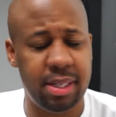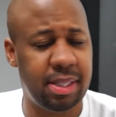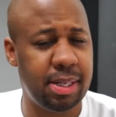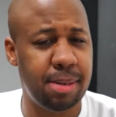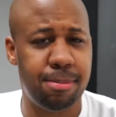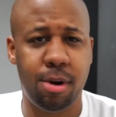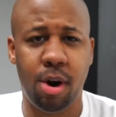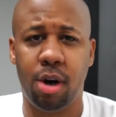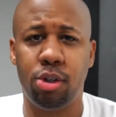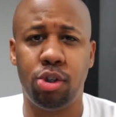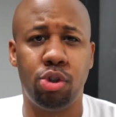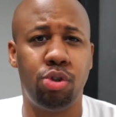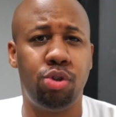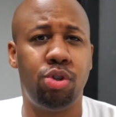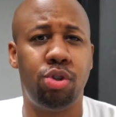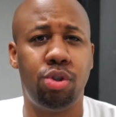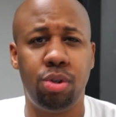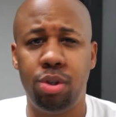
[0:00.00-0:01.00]
SIM cards
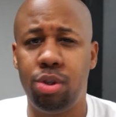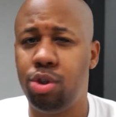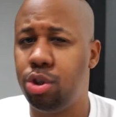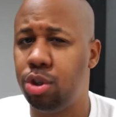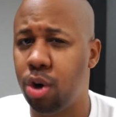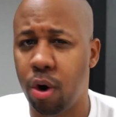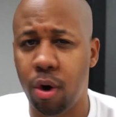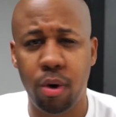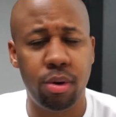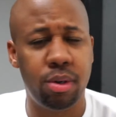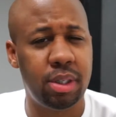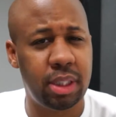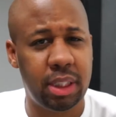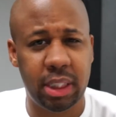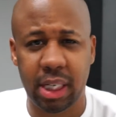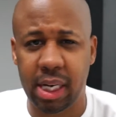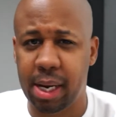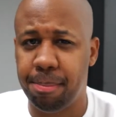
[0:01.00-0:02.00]
are dirt
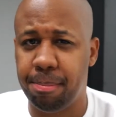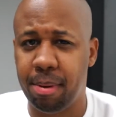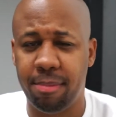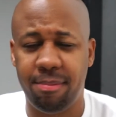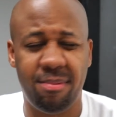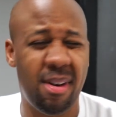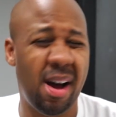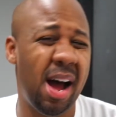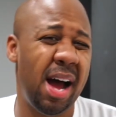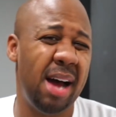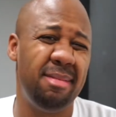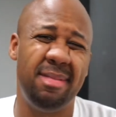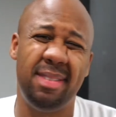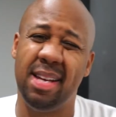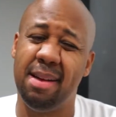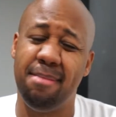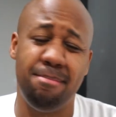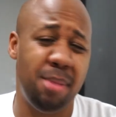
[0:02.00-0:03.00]
cheap,
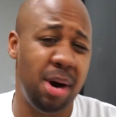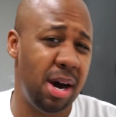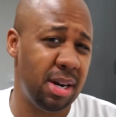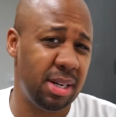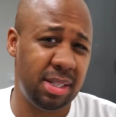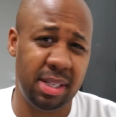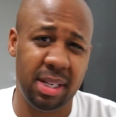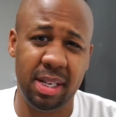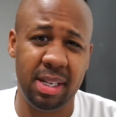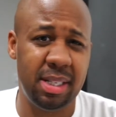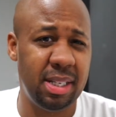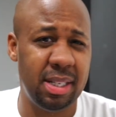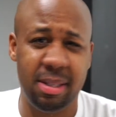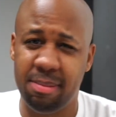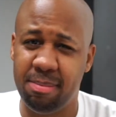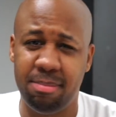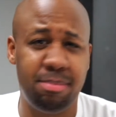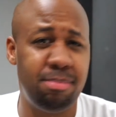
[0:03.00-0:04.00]
$5-$10
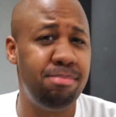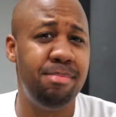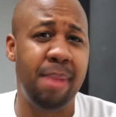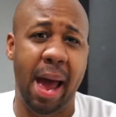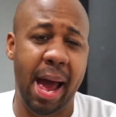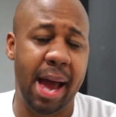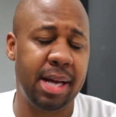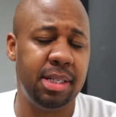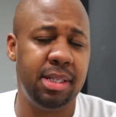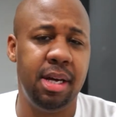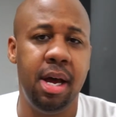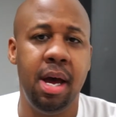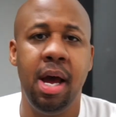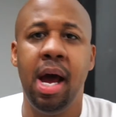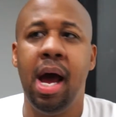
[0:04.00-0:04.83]
max.